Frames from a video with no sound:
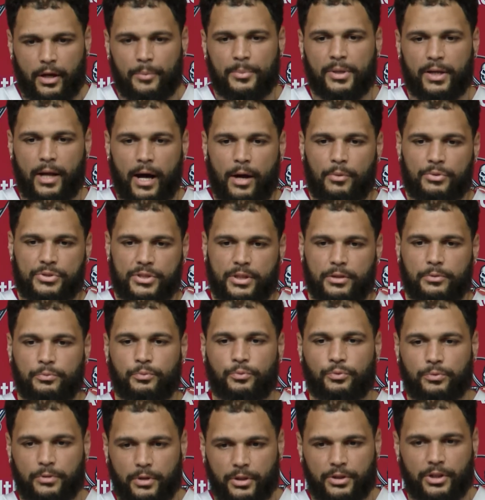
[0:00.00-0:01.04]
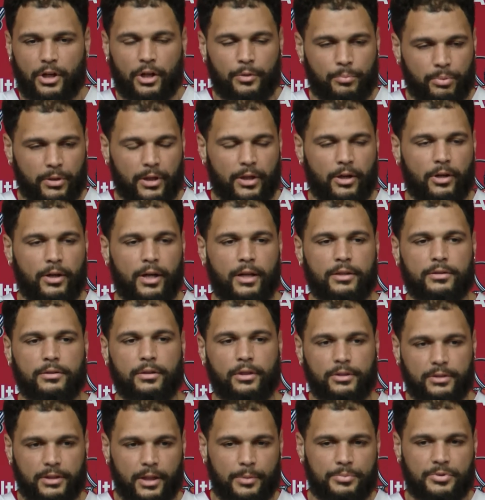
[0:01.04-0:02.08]
I mean, I was the young player that
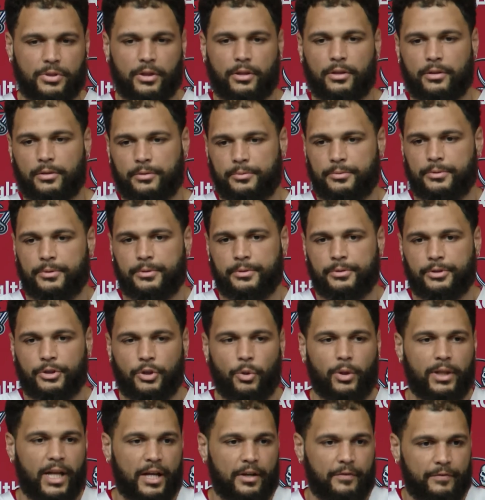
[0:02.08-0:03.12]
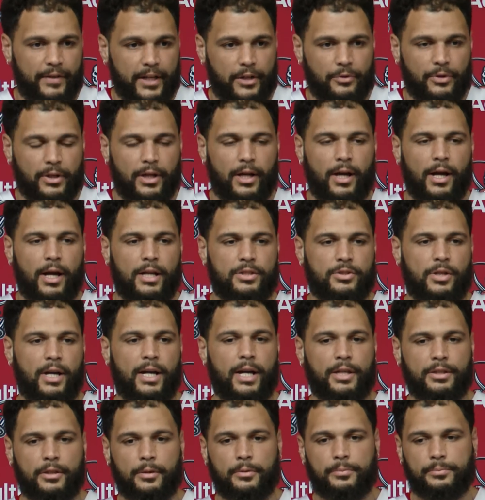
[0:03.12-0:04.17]
looked up to, you know, a lot of veteran guys I
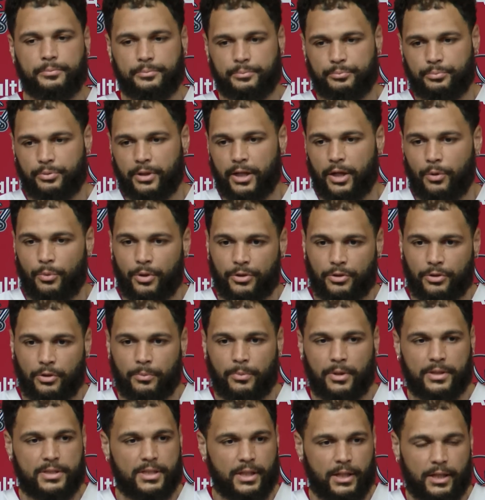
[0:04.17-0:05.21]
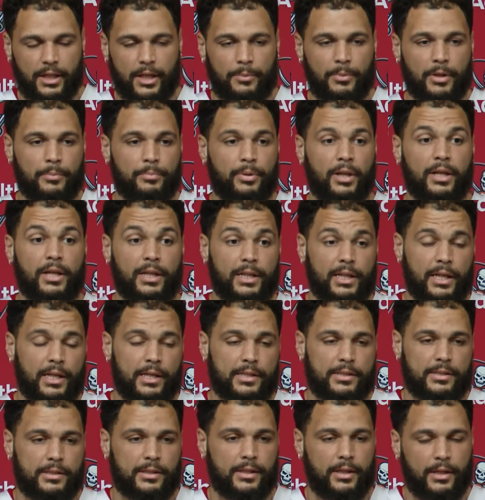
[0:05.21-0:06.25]
got to play with on my team and play
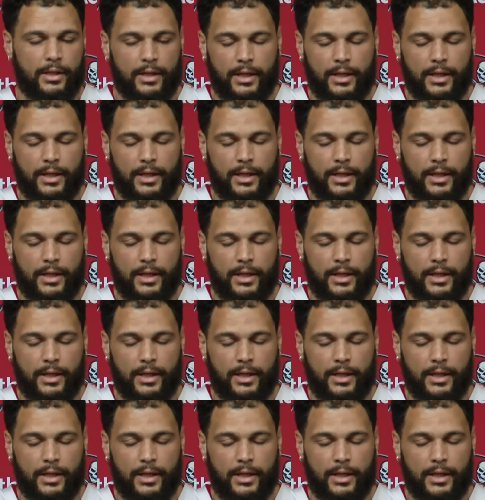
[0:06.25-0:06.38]
against.